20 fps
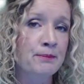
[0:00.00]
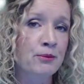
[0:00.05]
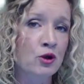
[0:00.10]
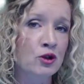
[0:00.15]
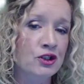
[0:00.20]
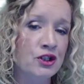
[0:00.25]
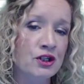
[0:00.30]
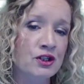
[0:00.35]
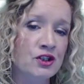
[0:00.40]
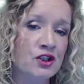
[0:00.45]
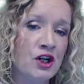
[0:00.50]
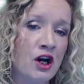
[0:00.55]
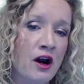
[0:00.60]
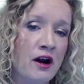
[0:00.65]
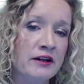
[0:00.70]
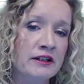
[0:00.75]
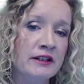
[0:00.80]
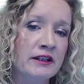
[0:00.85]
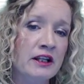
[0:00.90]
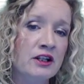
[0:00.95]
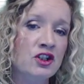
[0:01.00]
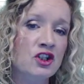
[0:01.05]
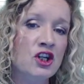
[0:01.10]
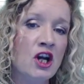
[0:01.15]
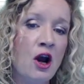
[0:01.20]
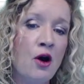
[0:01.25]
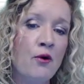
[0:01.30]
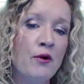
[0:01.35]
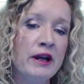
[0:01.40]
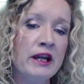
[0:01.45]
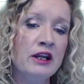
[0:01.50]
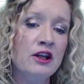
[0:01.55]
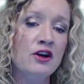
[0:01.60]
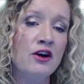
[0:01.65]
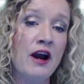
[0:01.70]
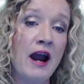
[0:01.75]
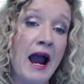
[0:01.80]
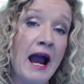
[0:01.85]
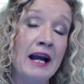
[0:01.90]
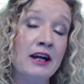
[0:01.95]
budget chart that's showing
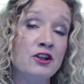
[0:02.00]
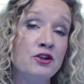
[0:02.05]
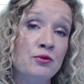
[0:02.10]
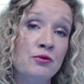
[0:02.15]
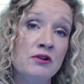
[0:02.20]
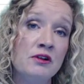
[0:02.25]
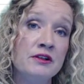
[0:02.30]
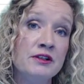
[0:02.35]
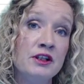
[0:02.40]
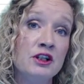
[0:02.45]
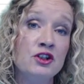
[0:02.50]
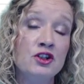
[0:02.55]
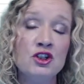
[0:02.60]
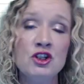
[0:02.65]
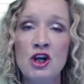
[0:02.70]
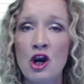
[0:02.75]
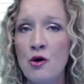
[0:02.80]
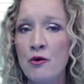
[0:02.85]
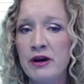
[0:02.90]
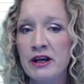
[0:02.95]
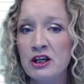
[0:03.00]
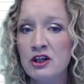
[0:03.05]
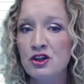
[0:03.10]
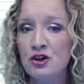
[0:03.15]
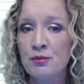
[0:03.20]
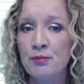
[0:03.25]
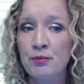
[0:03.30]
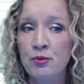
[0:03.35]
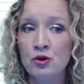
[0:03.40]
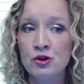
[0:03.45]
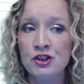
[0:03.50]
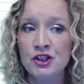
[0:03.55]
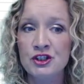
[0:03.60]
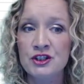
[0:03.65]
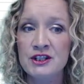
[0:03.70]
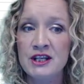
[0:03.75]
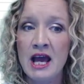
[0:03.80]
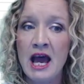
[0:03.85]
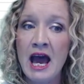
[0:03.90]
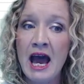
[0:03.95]
your actuals, it's showing your
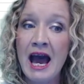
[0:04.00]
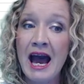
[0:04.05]
budgets,